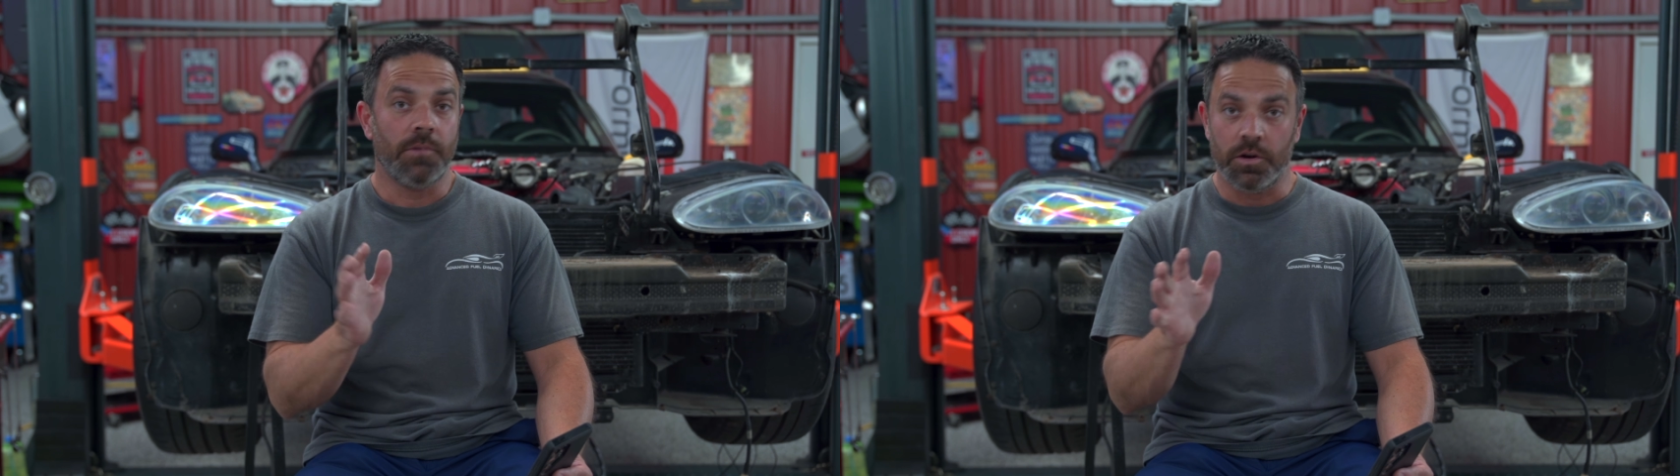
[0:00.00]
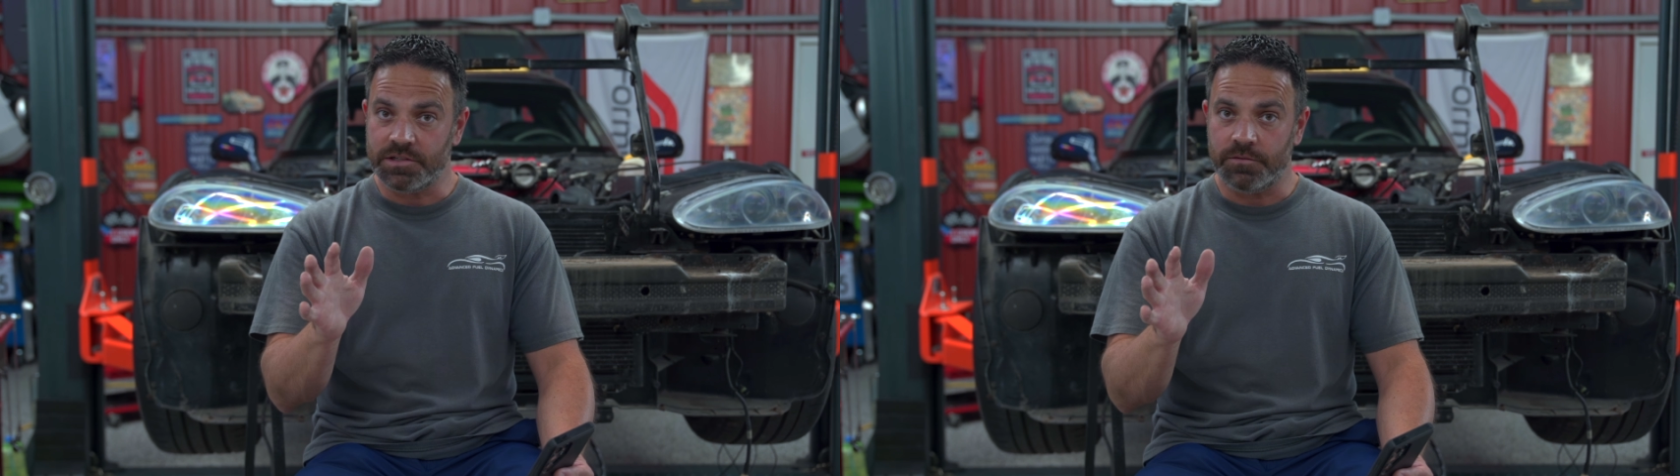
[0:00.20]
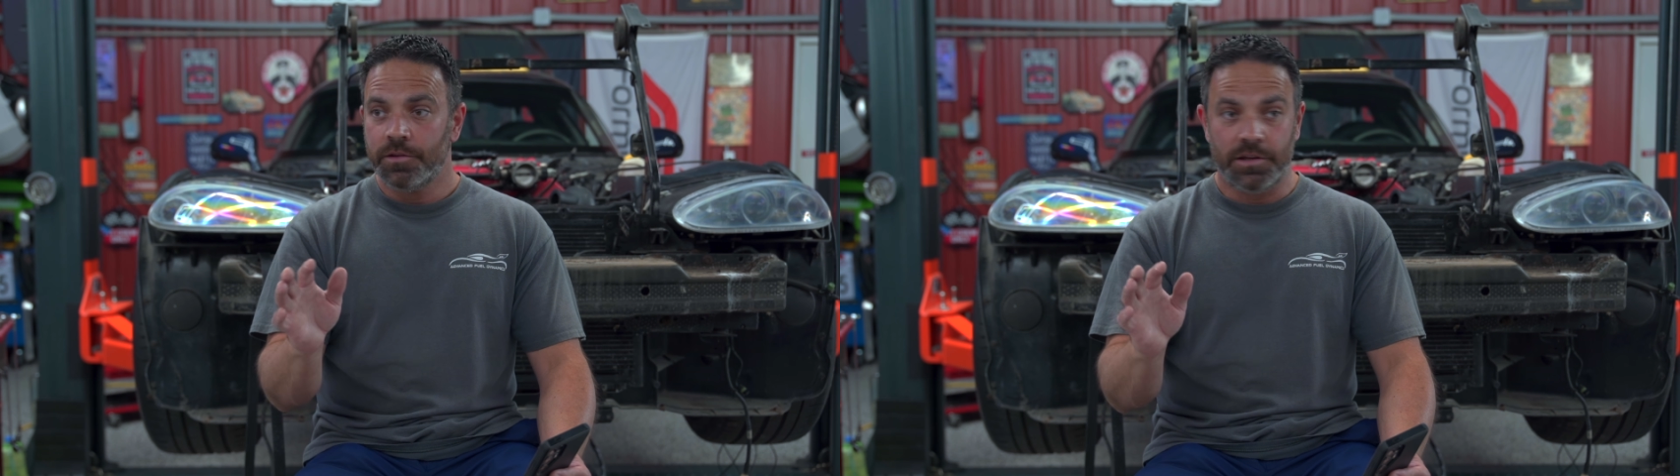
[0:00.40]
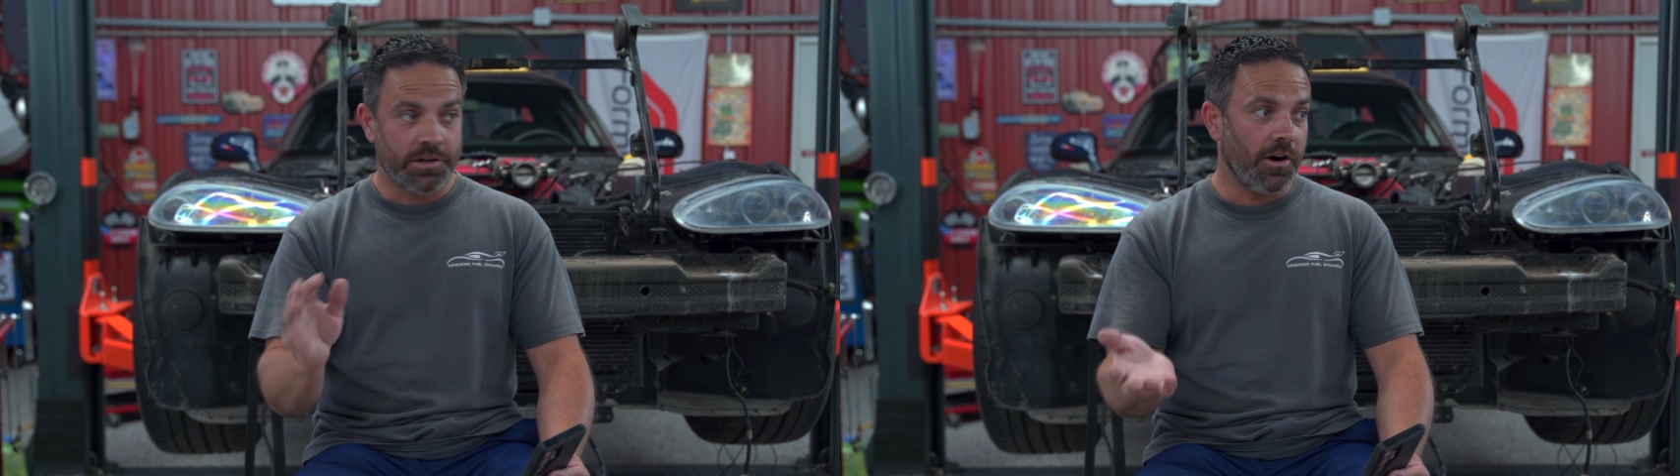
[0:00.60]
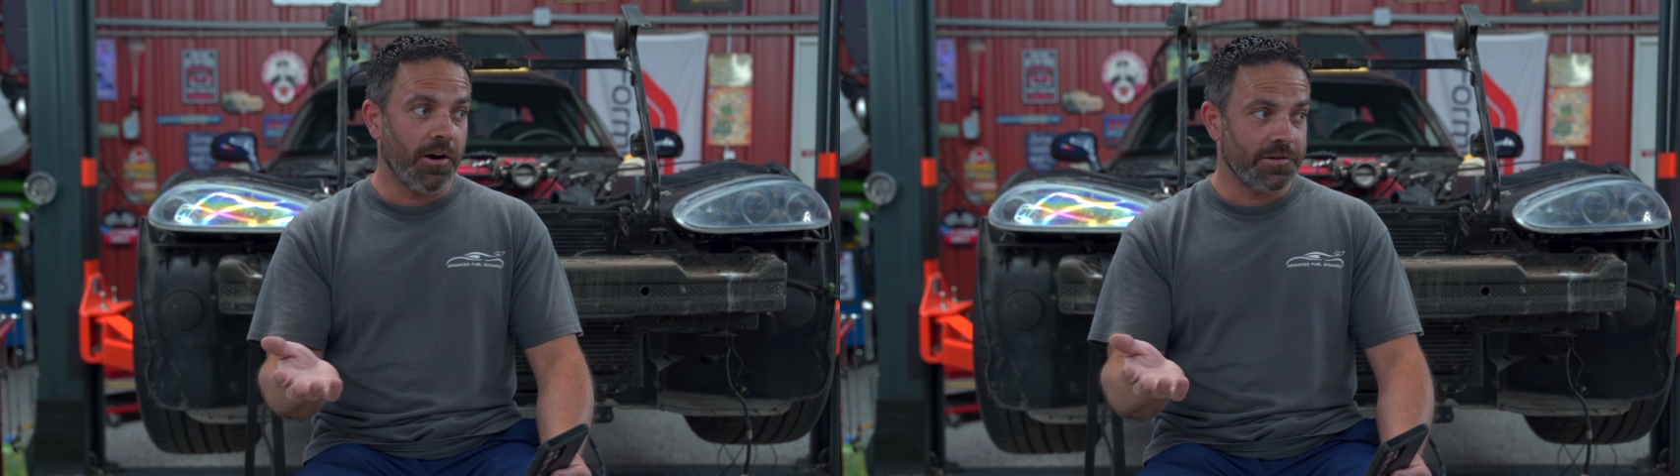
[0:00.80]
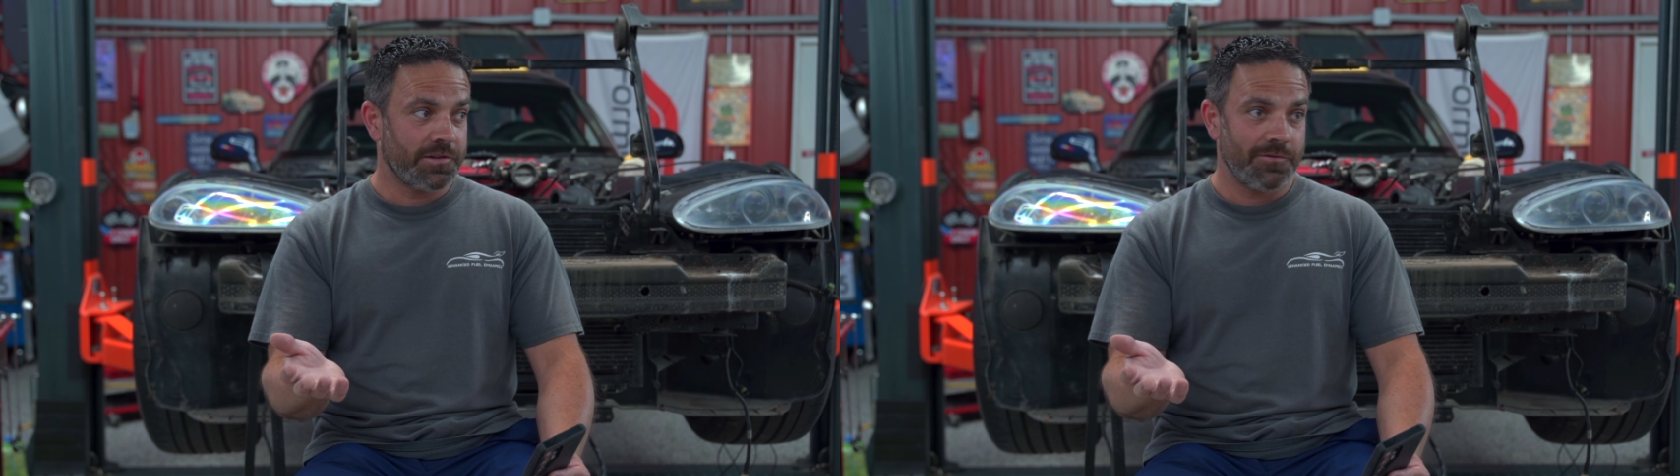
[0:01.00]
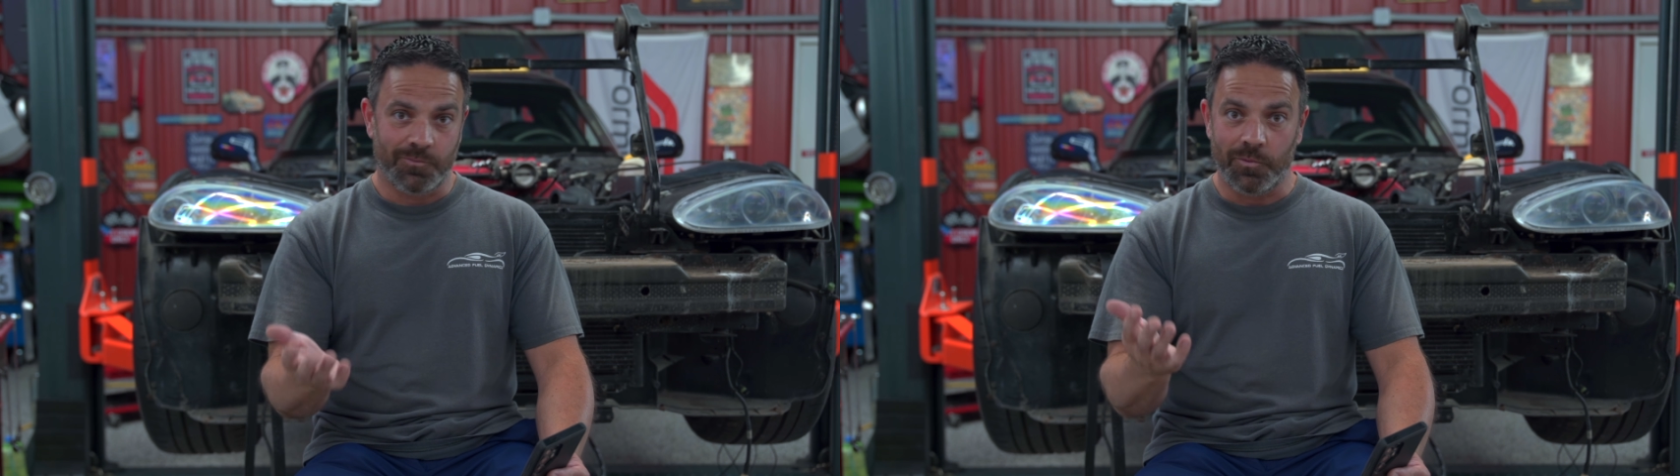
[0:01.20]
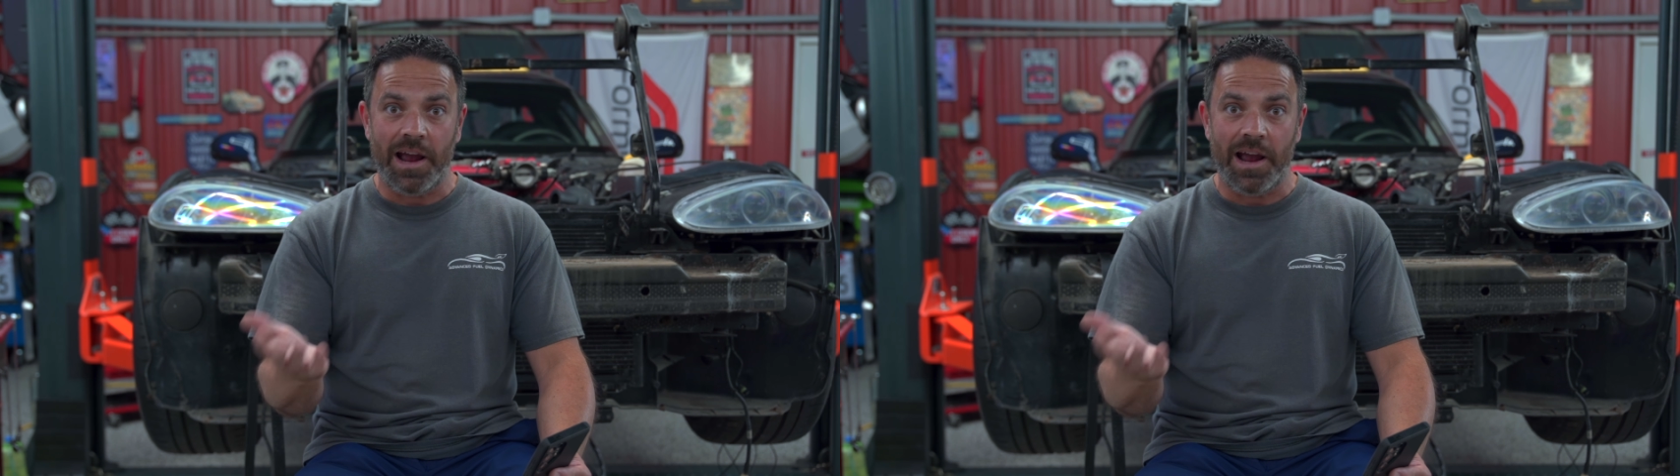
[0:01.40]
most of them, the cars